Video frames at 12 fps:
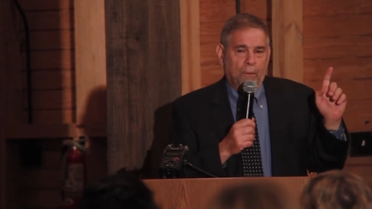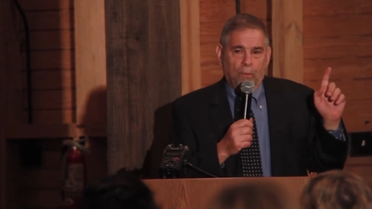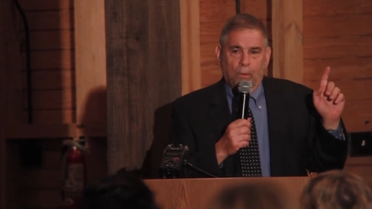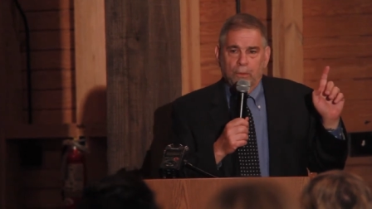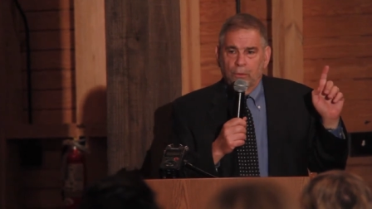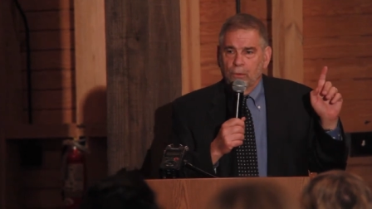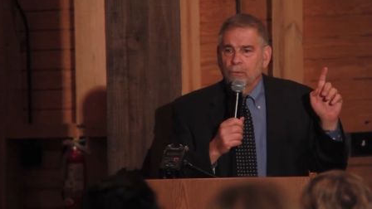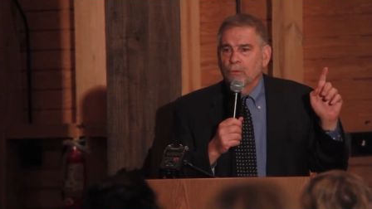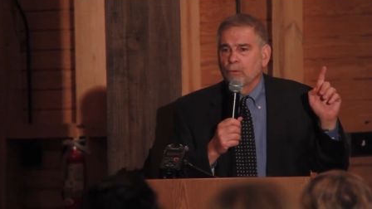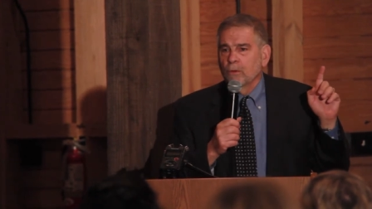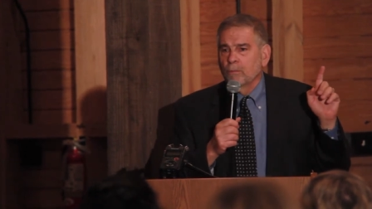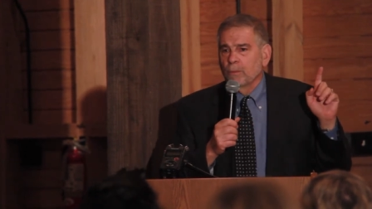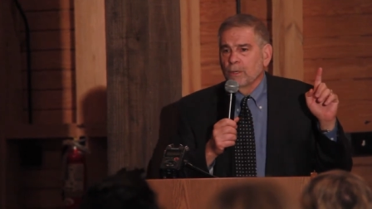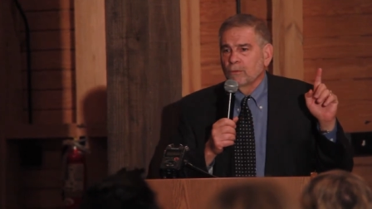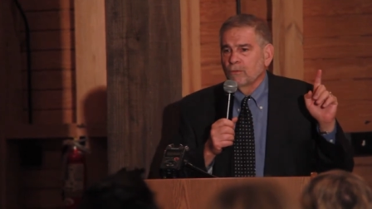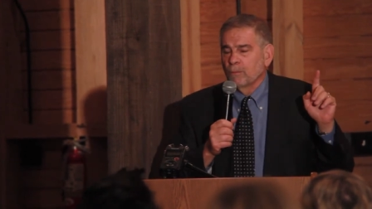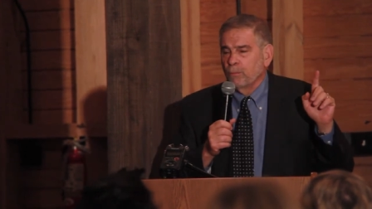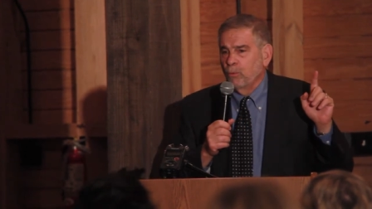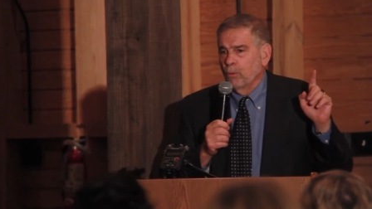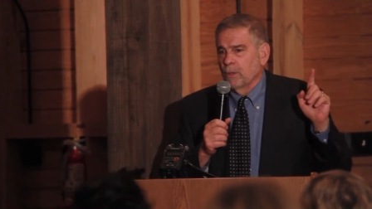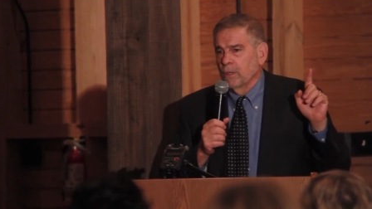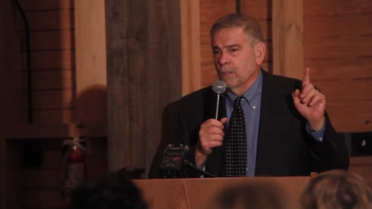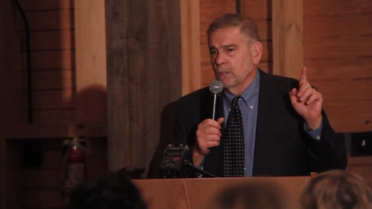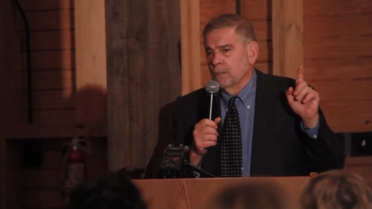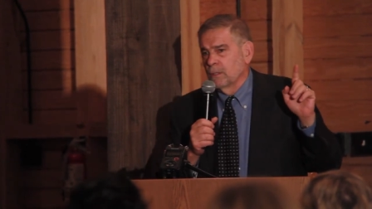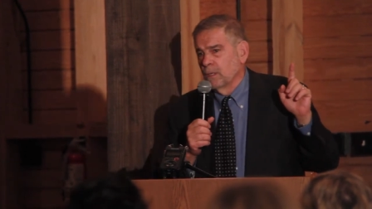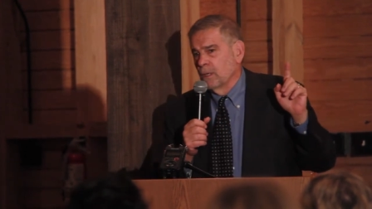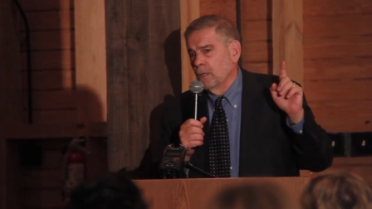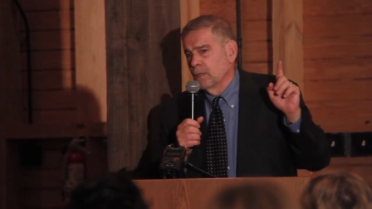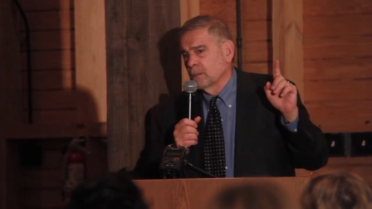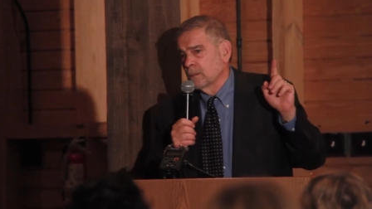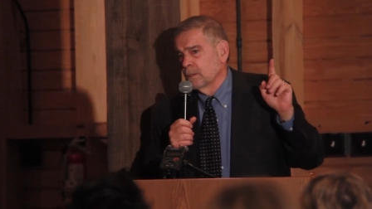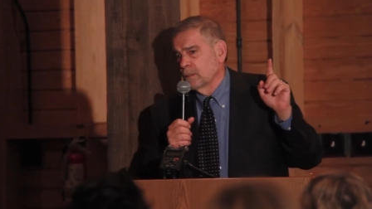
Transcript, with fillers: What you're doing by supporting uh,